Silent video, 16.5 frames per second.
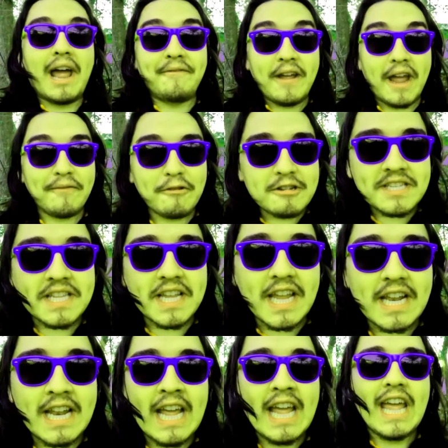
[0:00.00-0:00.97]
I've ever
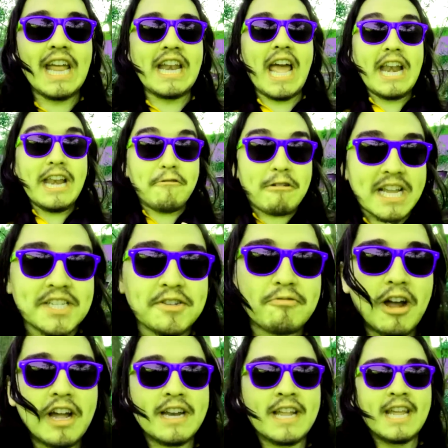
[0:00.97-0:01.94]
seen in any
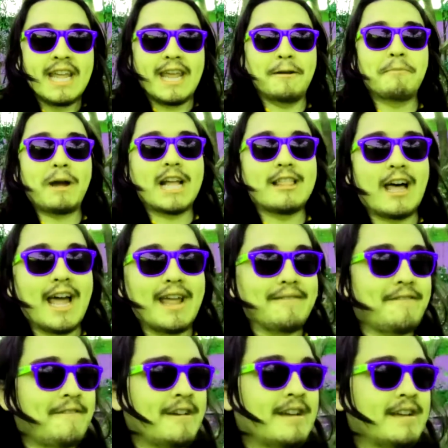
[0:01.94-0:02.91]
restaurant in my
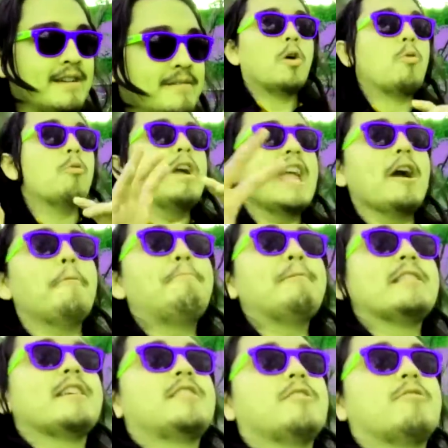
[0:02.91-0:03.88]
life. We
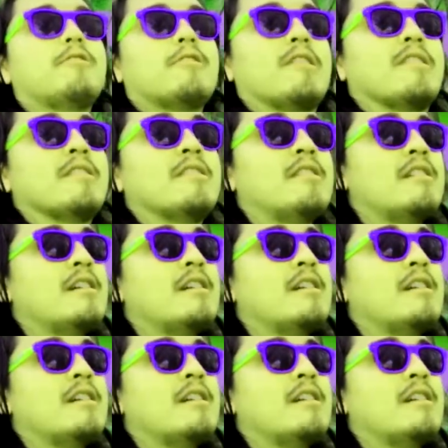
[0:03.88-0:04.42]
open the door.